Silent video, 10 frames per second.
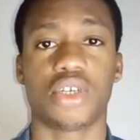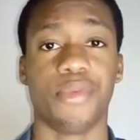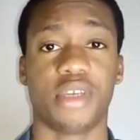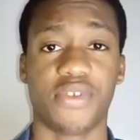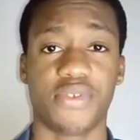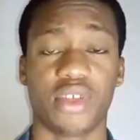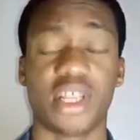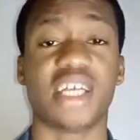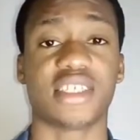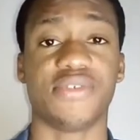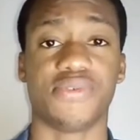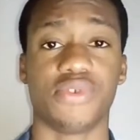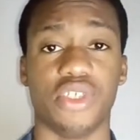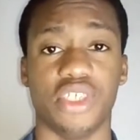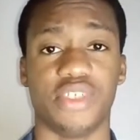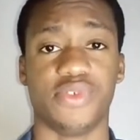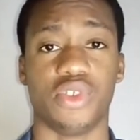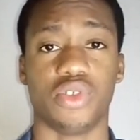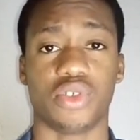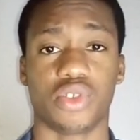We'll be giving you that info in this
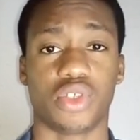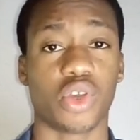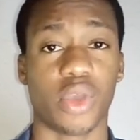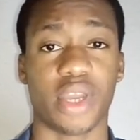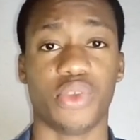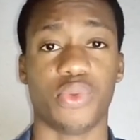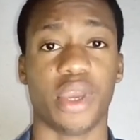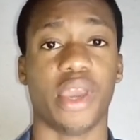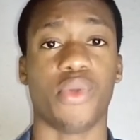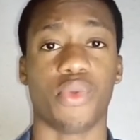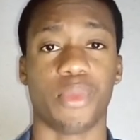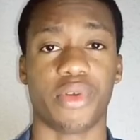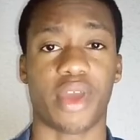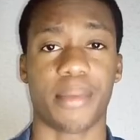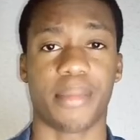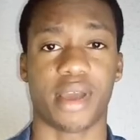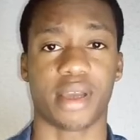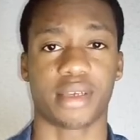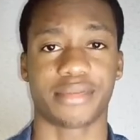video, so don't go anywhere. We'll be right back.